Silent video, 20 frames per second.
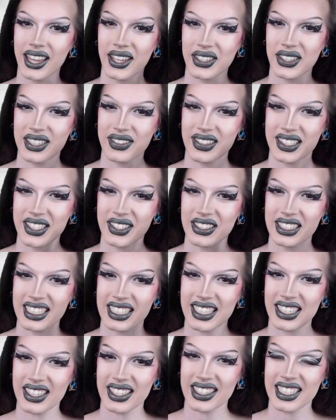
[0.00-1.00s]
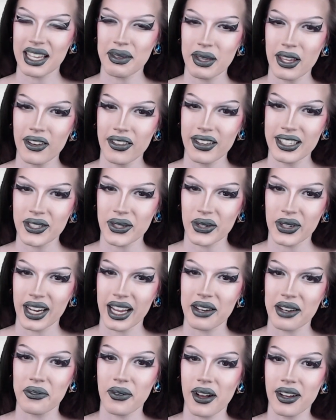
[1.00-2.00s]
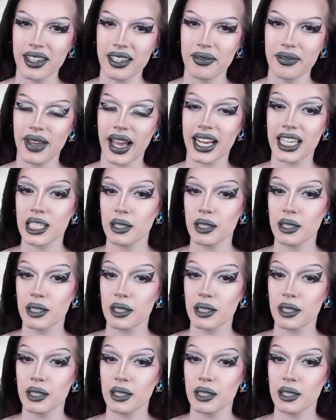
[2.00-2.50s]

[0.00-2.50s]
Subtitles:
divas, dudes, and dolls, I'm Kara Couture, and welcome back to